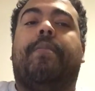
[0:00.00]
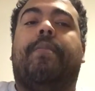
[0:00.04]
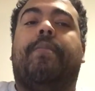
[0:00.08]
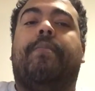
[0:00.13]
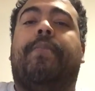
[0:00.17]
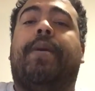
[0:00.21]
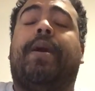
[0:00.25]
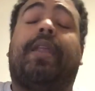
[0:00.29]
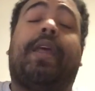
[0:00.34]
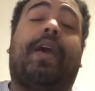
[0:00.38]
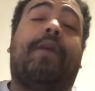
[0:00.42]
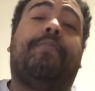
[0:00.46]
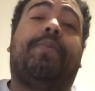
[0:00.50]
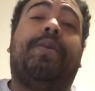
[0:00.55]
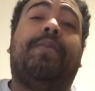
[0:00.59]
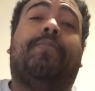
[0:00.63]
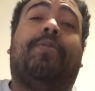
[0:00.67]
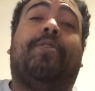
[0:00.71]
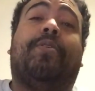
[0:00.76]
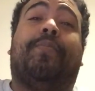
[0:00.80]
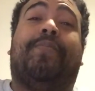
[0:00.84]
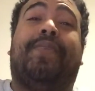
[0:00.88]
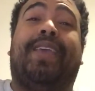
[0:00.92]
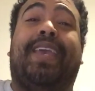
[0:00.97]
about how
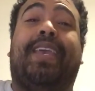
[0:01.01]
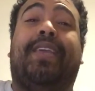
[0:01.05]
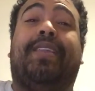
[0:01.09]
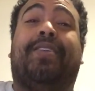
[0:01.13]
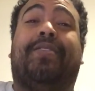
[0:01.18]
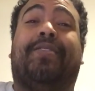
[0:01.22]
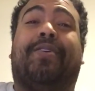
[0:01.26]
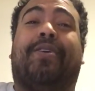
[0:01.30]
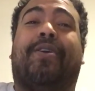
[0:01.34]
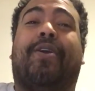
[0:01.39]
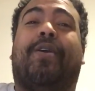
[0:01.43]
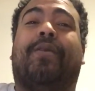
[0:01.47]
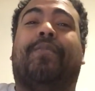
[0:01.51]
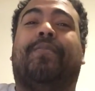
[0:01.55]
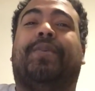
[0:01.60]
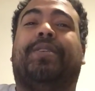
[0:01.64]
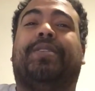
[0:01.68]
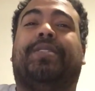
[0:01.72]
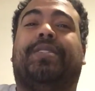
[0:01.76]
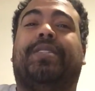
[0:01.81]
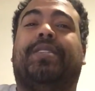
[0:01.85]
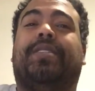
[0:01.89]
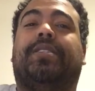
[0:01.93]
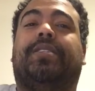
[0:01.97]
people are paid in the car
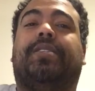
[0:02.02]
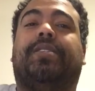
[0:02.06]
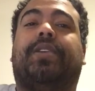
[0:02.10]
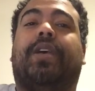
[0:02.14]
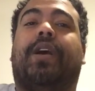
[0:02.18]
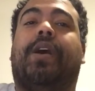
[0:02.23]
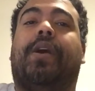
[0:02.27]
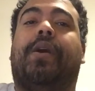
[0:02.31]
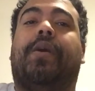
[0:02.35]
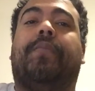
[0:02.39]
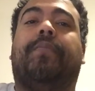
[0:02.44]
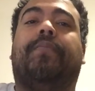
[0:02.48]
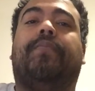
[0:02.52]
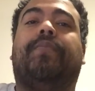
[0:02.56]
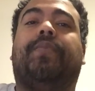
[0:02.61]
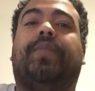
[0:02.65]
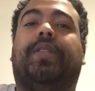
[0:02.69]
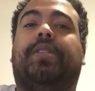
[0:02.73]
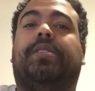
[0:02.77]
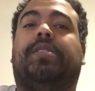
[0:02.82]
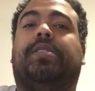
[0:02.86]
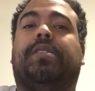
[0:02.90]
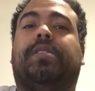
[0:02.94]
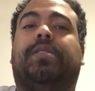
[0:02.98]
business.
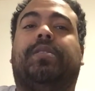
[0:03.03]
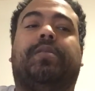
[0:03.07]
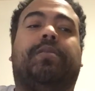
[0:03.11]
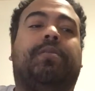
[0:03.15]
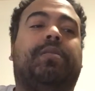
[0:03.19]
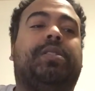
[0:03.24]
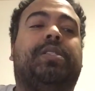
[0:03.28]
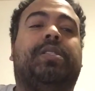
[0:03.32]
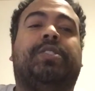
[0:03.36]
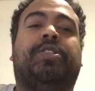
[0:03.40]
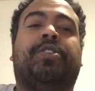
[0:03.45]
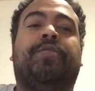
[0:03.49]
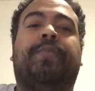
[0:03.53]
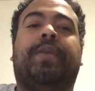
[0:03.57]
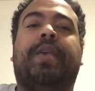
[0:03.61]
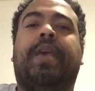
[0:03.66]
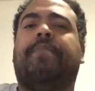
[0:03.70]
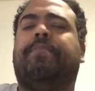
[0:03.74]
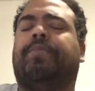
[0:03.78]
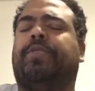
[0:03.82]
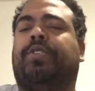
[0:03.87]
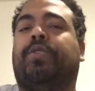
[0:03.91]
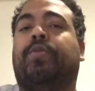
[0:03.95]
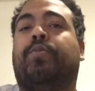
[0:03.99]
This should be
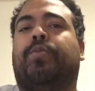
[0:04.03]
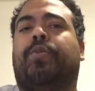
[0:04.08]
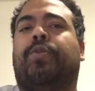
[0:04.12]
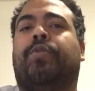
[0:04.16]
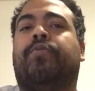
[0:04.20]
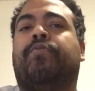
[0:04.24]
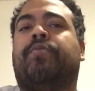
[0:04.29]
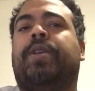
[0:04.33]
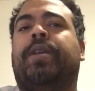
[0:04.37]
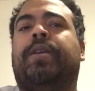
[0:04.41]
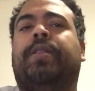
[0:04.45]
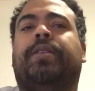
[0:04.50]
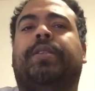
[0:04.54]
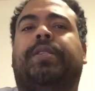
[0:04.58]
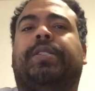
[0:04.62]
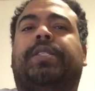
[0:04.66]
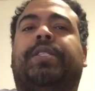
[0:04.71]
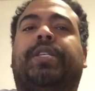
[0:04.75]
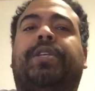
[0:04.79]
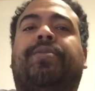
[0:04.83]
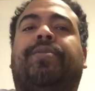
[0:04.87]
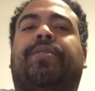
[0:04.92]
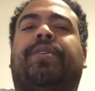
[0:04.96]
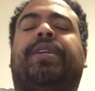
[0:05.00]
episode 3 of the
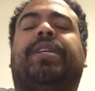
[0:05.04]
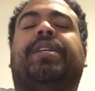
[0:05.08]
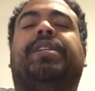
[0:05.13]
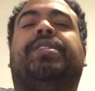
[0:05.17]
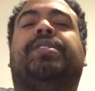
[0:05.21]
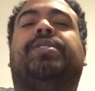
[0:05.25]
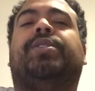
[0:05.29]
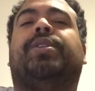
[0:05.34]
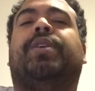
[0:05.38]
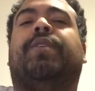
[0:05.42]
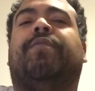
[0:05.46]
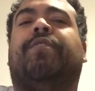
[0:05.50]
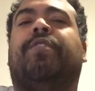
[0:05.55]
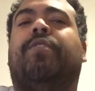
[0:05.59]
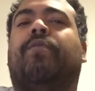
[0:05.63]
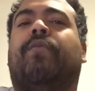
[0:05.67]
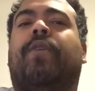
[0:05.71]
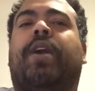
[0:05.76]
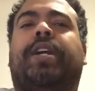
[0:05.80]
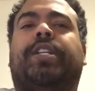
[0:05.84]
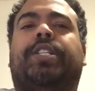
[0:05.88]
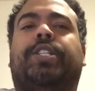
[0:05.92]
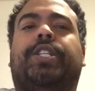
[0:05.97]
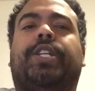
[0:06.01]
series if you're
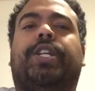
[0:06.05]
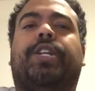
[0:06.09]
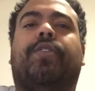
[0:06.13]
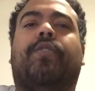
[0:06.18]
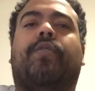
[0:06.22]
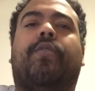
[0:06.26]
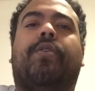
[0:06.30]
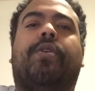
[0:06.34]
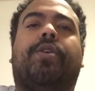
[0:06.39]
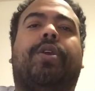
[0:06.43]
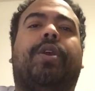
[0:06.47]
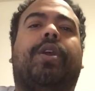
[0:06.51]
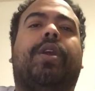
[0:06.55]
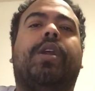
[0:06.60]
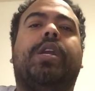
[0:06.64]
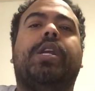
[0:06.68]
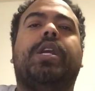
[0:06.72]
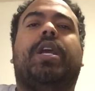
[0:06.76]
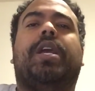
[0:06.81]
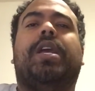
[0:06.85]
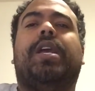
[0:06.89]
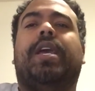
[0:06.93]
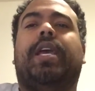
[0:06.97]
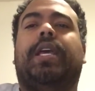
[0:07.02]
watching in order,
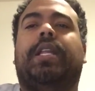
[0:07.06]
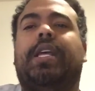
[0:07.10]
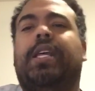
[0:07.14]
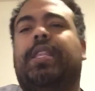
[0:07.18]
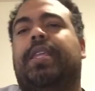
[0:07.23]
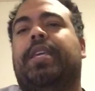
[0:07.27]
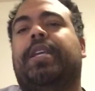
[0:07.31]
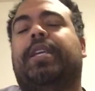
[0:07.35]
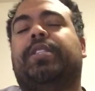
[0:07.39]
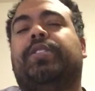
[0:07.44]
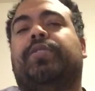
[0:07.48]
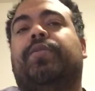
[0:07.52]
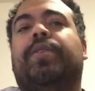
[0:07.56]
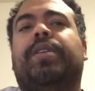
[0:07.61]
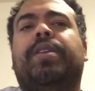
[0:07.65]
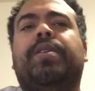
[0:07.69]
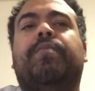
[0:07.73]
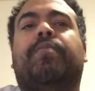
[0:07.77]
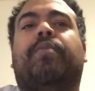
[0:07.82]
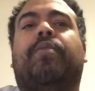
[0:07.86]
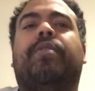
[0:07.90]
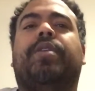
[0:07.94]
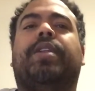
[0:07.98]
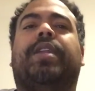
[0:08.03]
and I think it's really
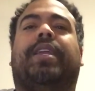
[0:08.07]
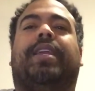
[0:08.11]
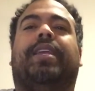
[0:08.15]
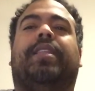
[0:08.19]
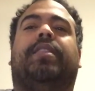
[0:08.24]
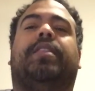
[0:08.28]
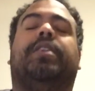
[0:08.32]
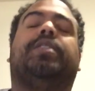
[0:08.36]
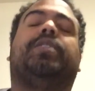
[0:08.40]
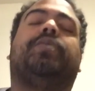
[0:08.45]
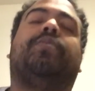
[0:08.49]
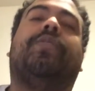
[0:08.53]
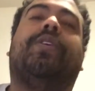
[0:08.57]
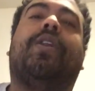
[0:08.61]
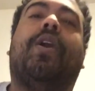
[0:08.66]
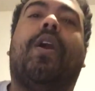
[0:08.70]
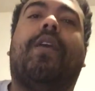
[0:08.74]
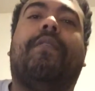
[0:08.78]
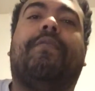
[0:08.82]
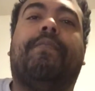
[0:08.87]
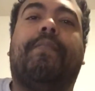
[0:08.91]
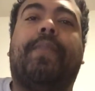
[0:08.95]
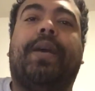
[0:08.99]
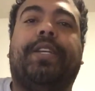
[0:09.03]
important to get this one
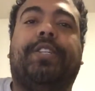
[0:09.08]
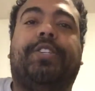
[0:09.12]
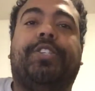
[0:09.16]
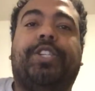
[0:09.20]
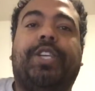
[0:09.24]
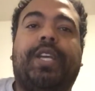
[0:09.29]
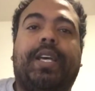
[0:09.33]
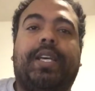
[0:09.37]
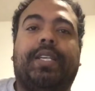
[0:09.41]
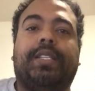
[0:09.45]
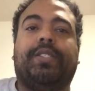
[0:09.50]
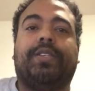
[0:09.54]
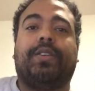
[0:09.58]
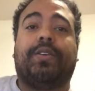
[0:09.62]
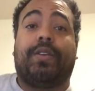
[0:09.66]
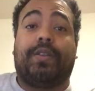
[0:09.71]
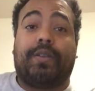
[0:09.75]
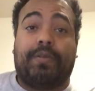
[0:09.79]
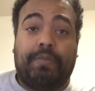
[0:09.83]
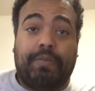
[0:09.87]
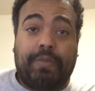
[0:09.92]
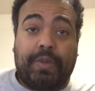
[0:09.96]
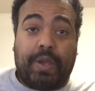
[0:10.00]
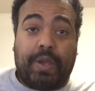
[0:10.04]
off my chest, or